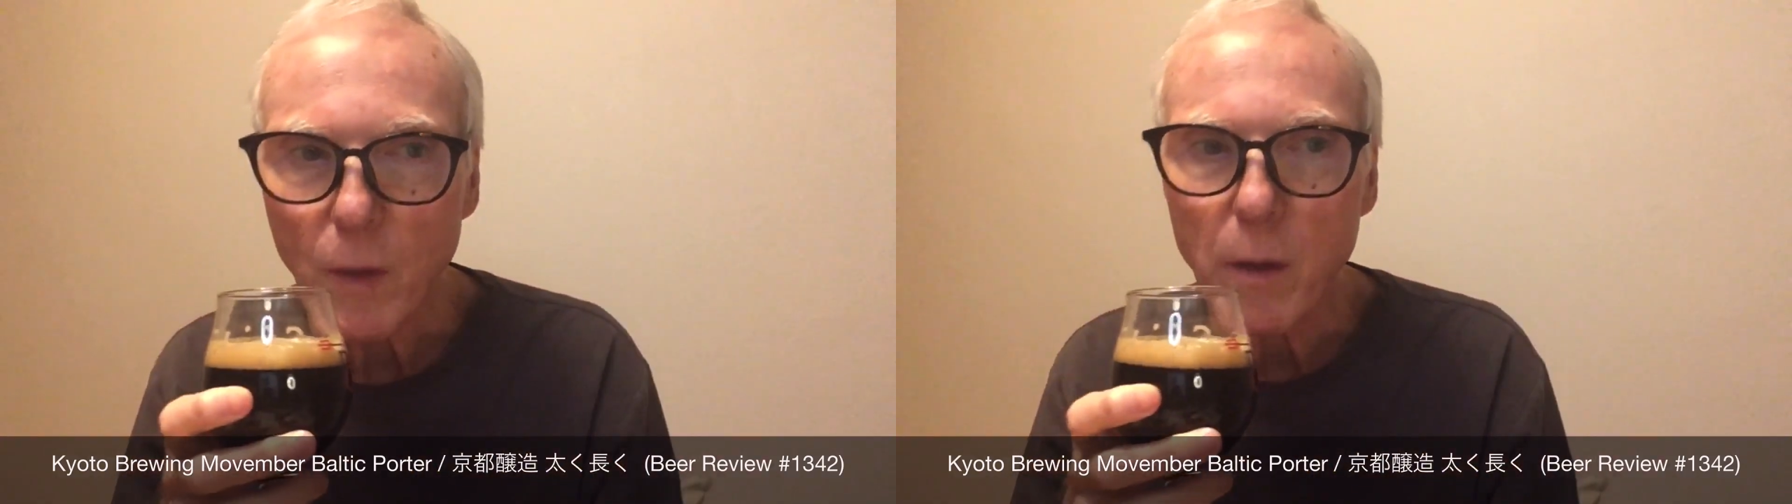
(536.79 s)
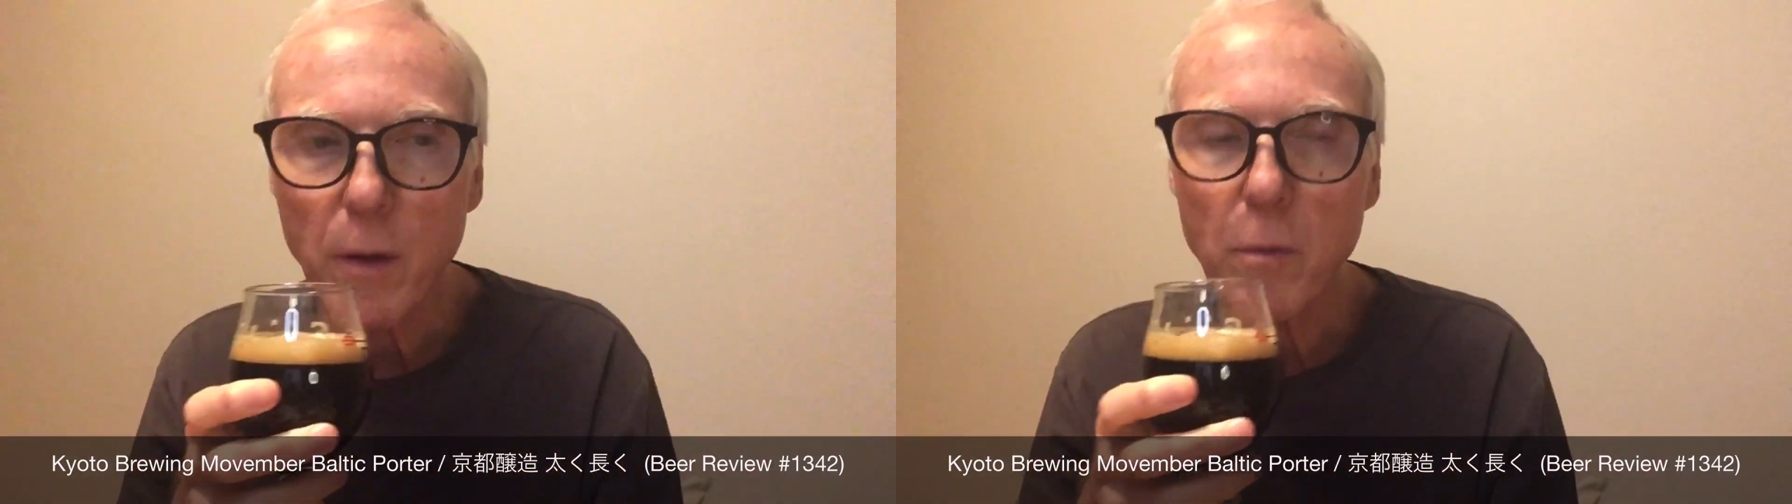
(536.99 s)

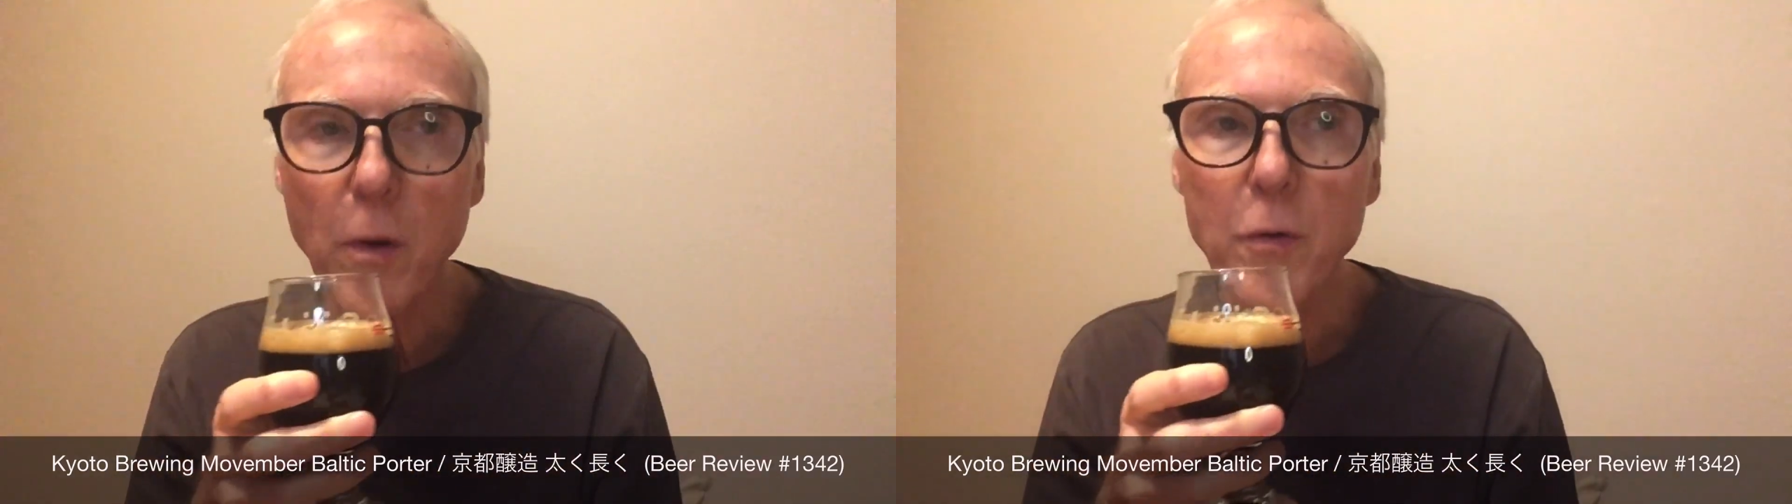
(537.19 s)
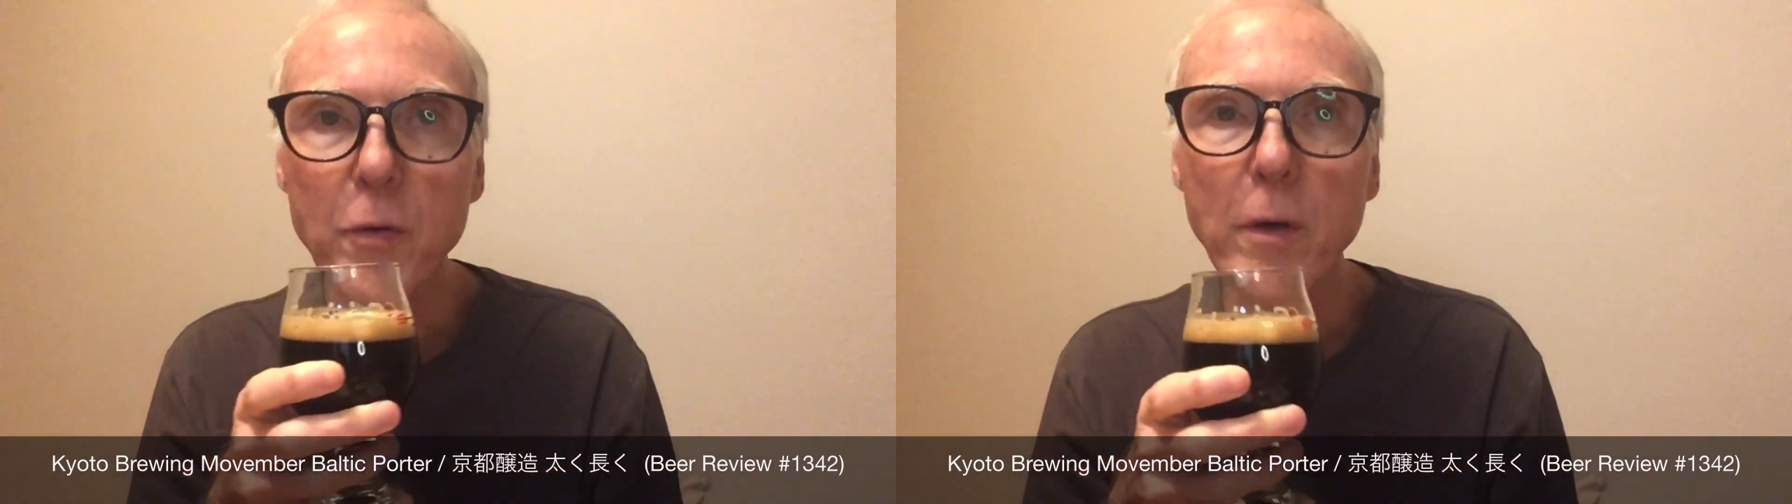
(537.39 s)

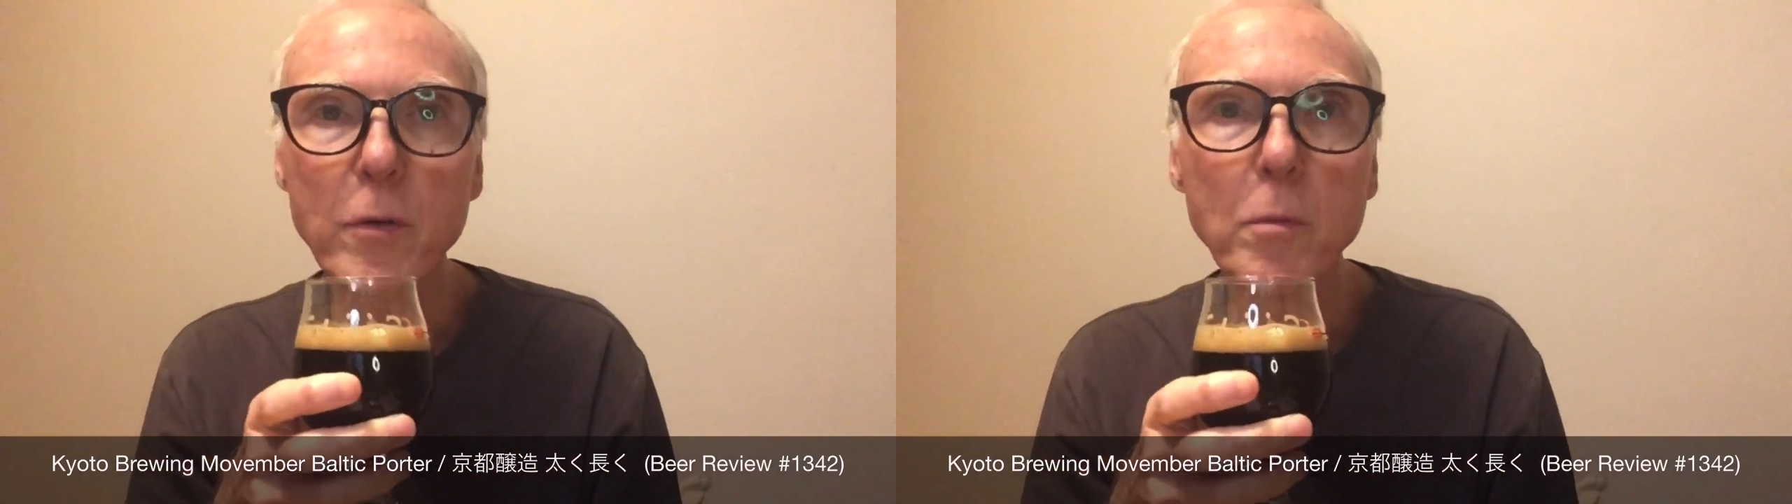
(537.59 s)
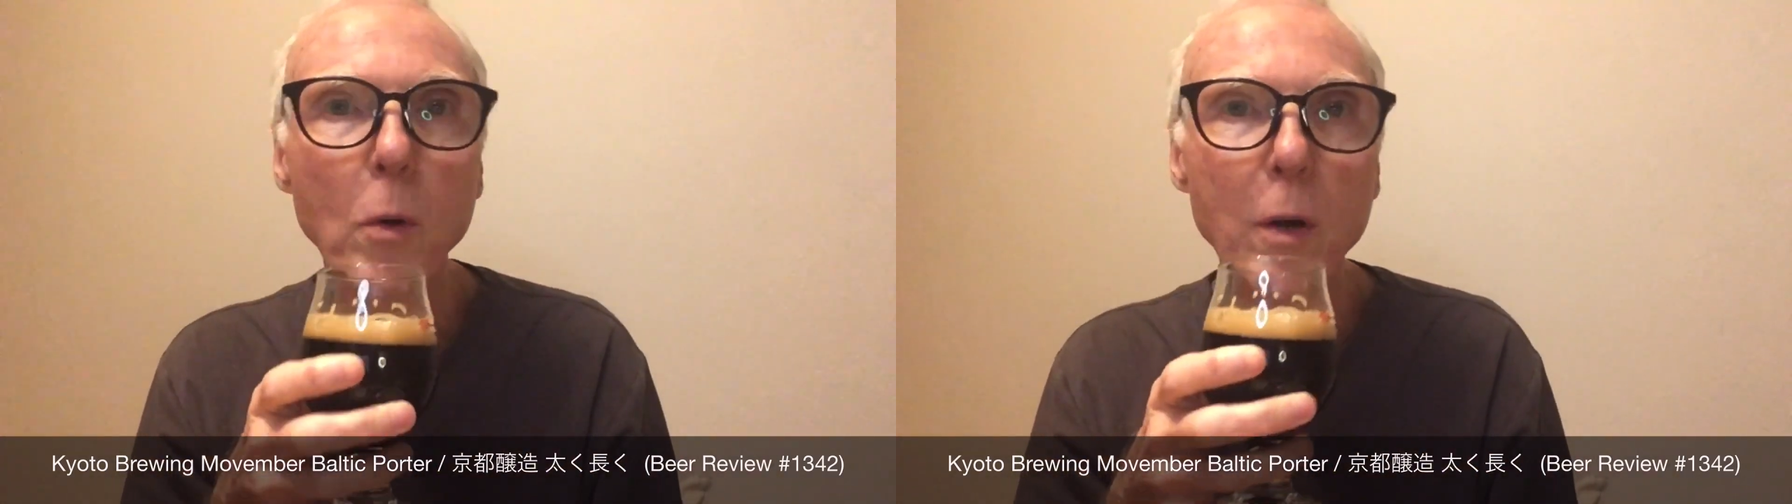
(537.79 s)

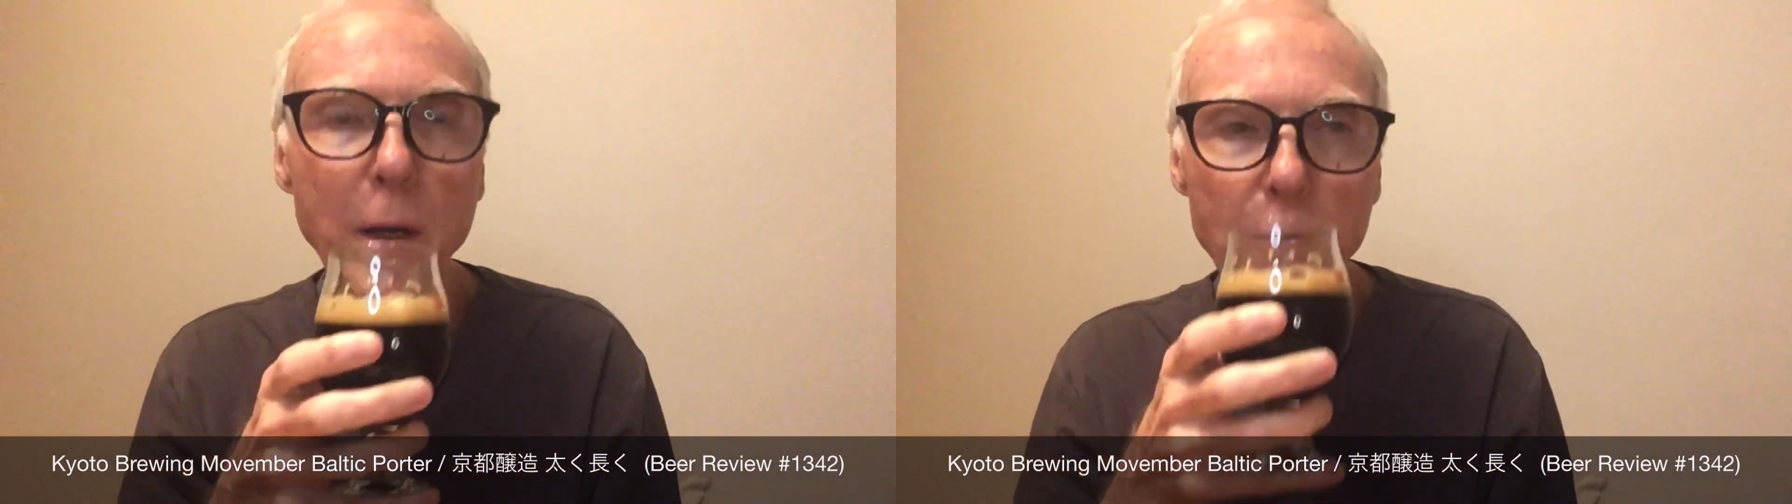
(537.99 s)
roastiness, more like a